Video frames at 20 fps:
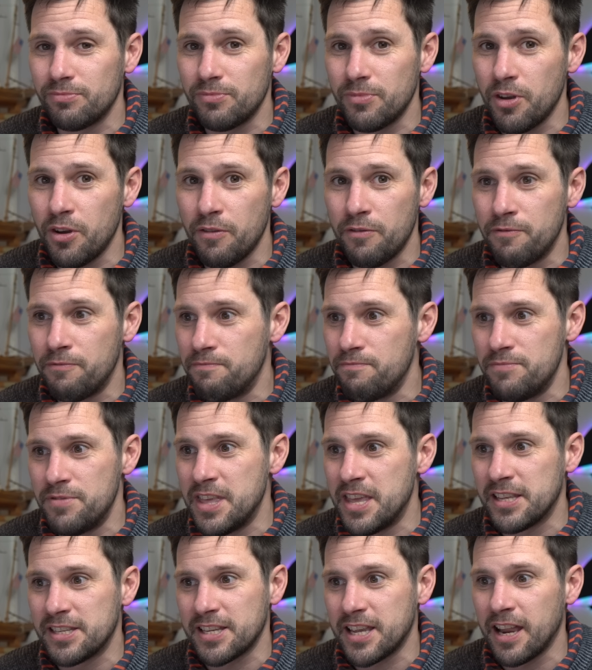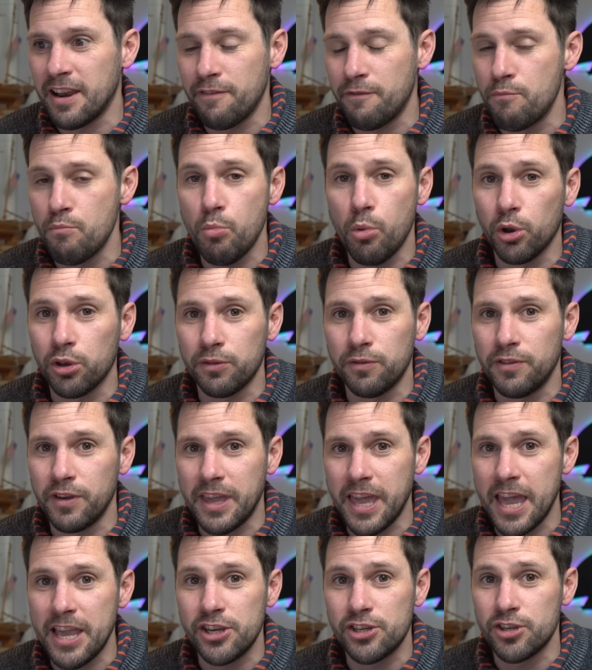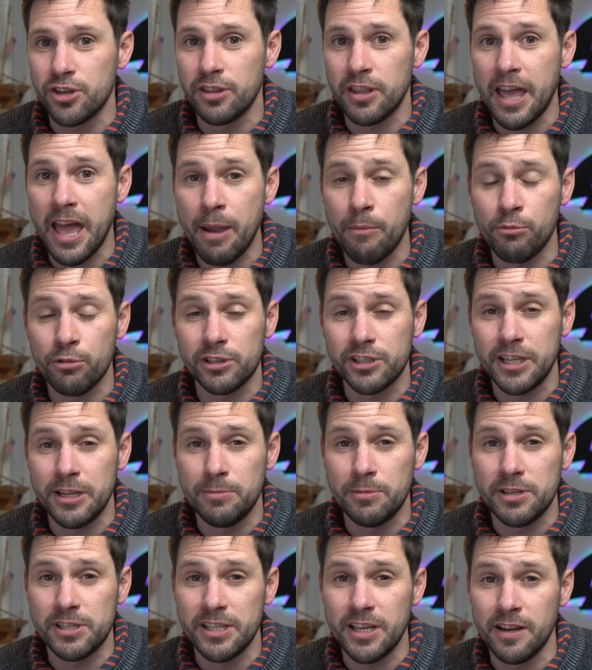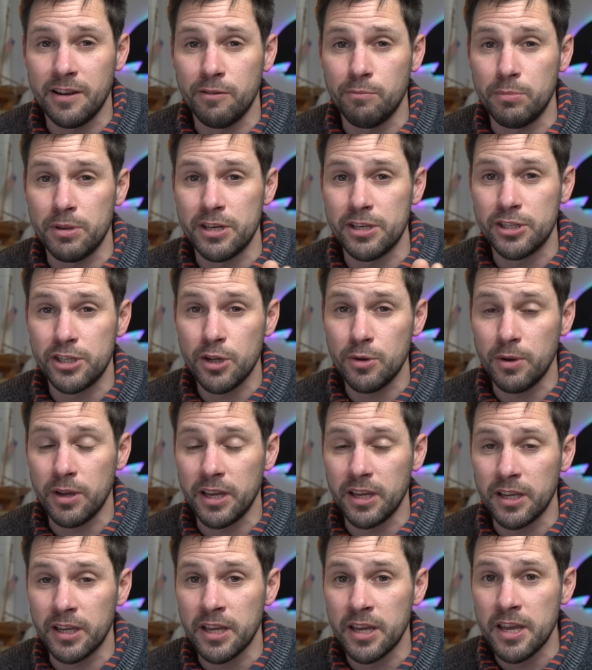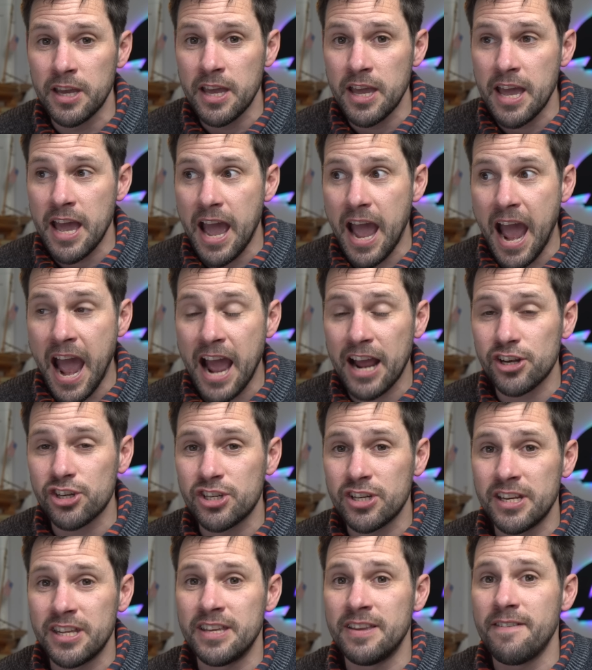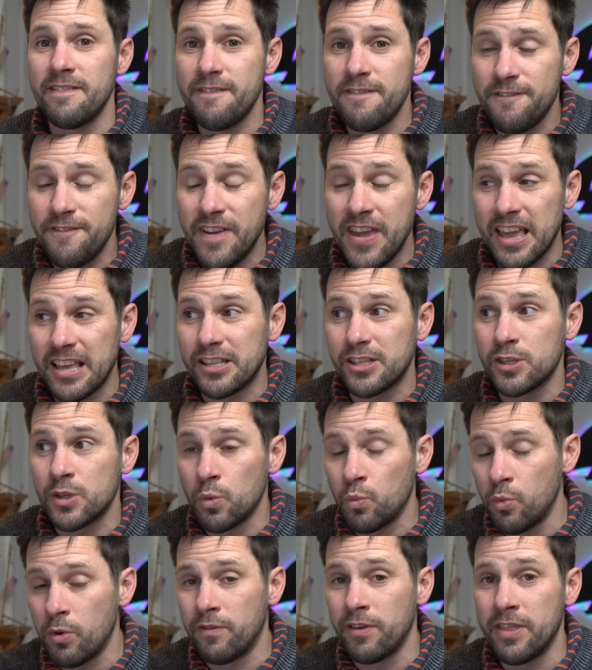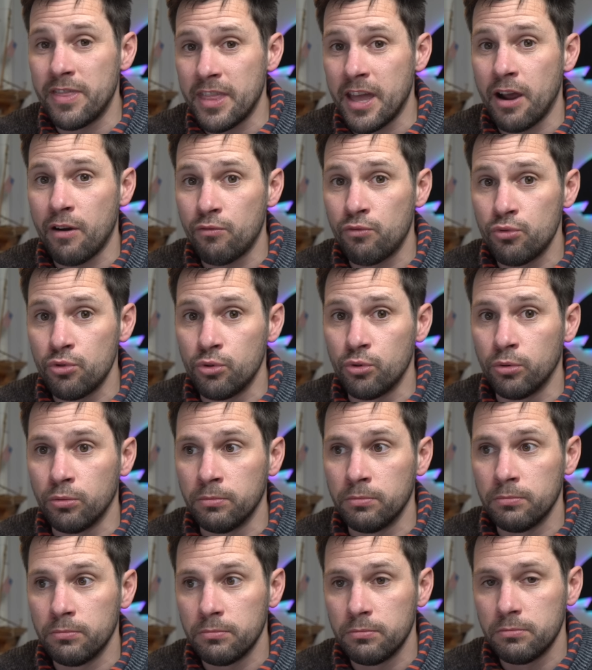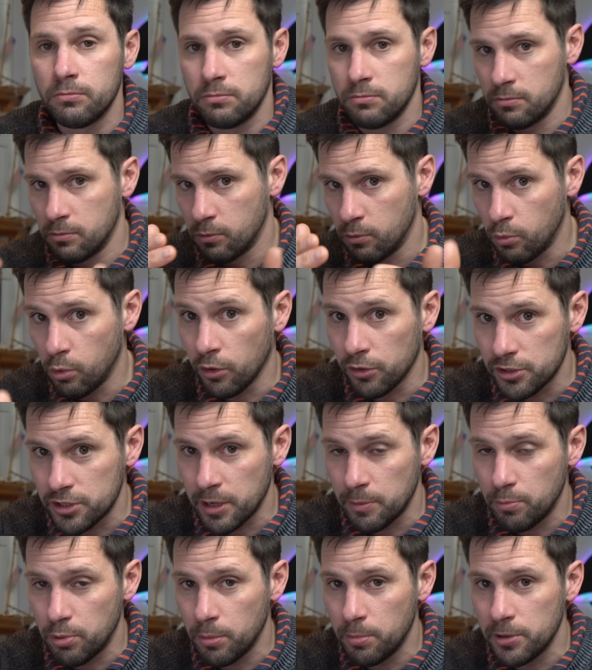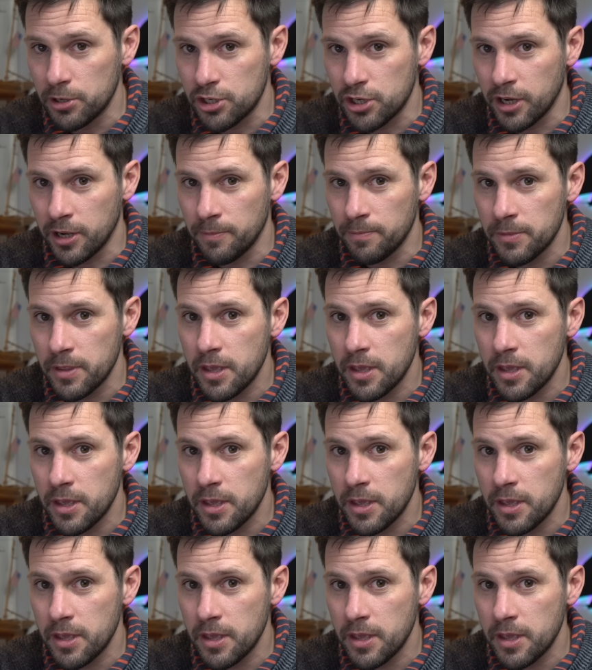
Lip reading: of this kind of modification that Emirates Team New Zealand have been doing actually fits within that rule once they publish it,